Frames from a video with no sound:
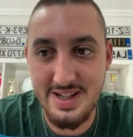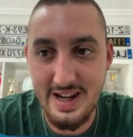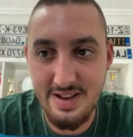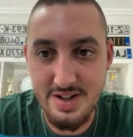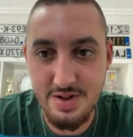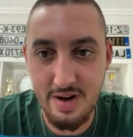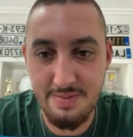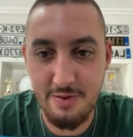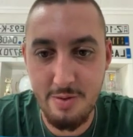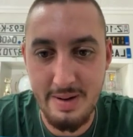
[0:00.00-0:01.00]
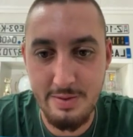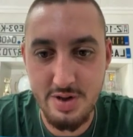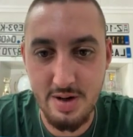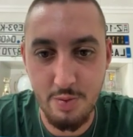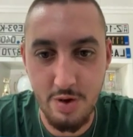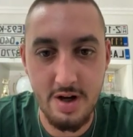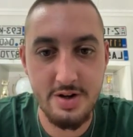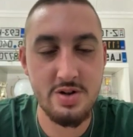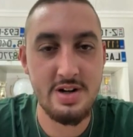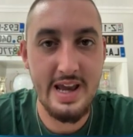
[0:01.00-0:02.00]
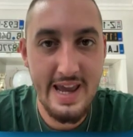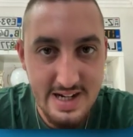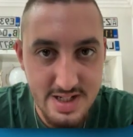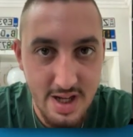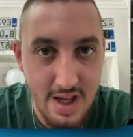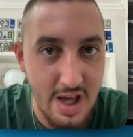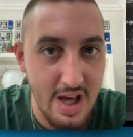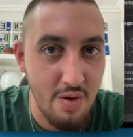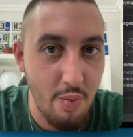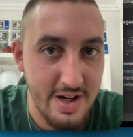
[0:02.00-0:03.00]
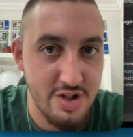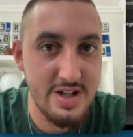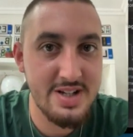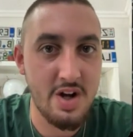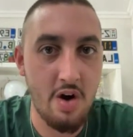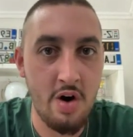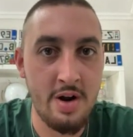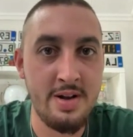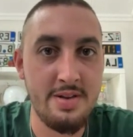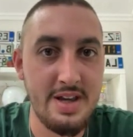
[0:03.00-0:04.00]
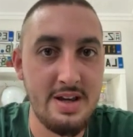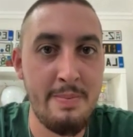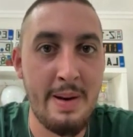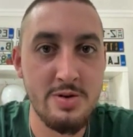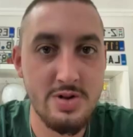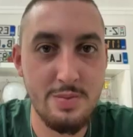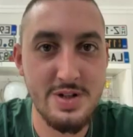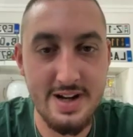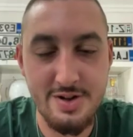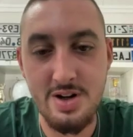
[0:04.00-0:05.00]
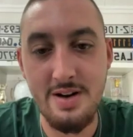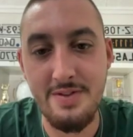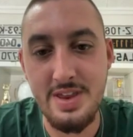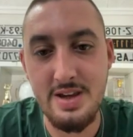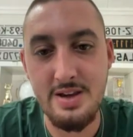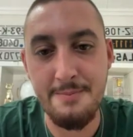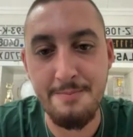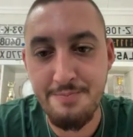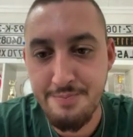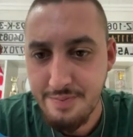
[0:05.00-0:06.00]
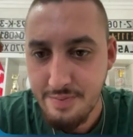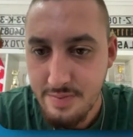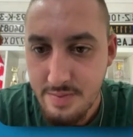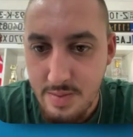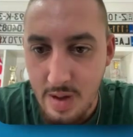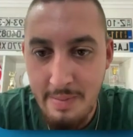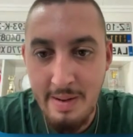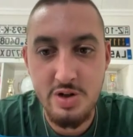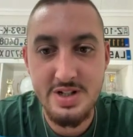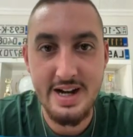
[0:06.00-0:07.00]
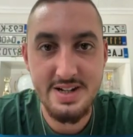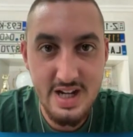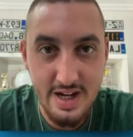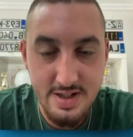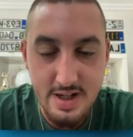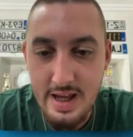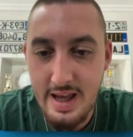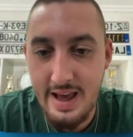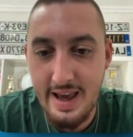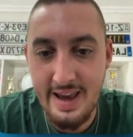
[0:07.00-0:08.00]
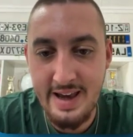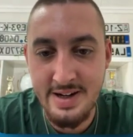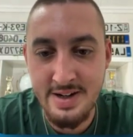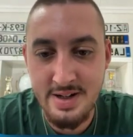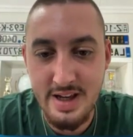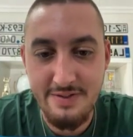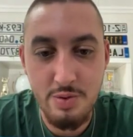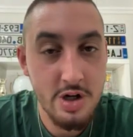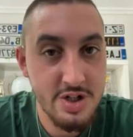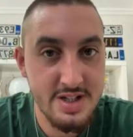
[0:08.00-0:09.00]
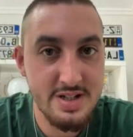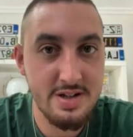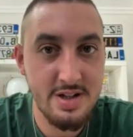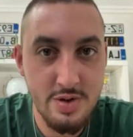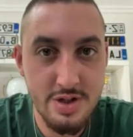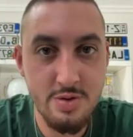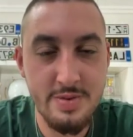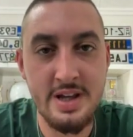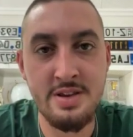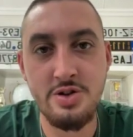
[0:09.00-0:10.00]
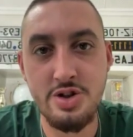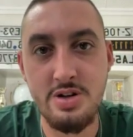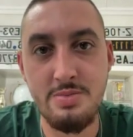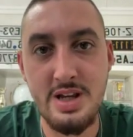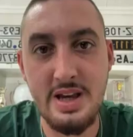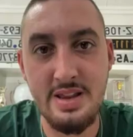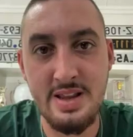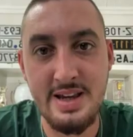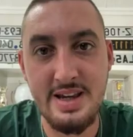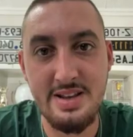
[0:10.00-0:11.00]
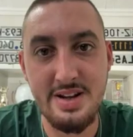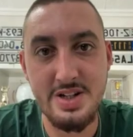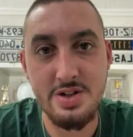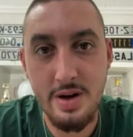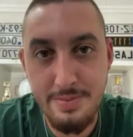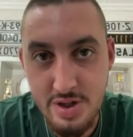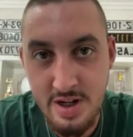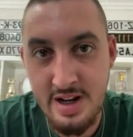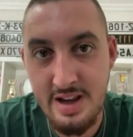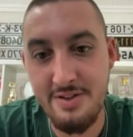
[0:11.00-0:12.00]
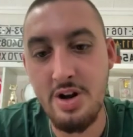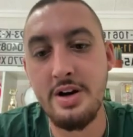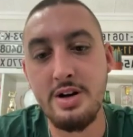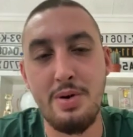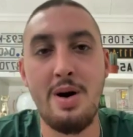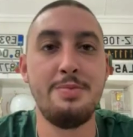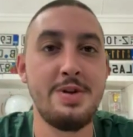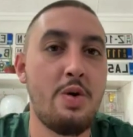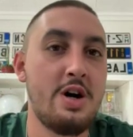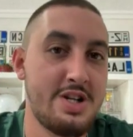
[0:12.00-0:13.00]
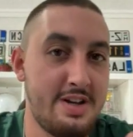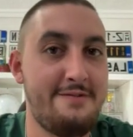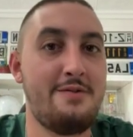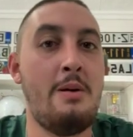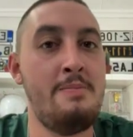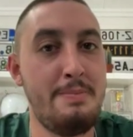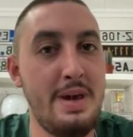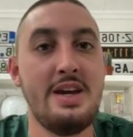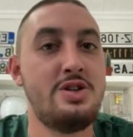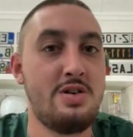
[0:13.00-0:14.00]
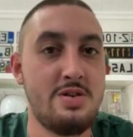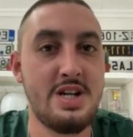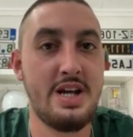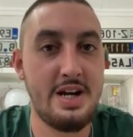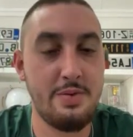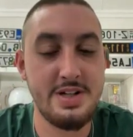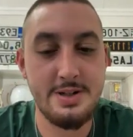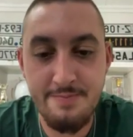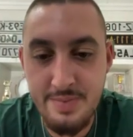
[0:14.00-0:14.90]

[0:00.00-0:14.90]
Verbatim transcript: get the script for MemberScript 108, which is on the MemberScript section of the MemberStack site. And if you're watching this on YouTube, then there should be a link in the description. If not, you're probably watching it from the page on our site anyways.